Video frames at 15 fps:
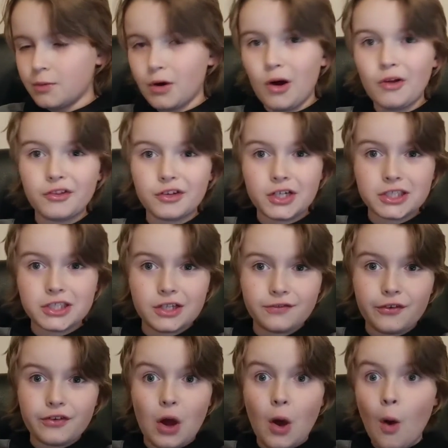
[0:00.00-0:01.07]
where all the good
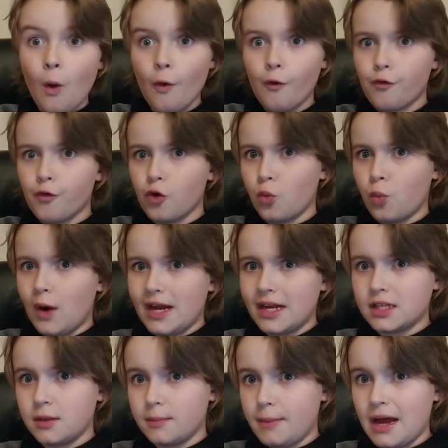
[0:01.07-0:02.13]
stuff just
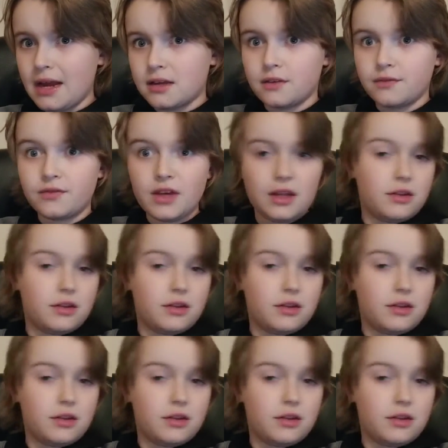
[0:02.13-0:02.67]
overweighed the bad stuff.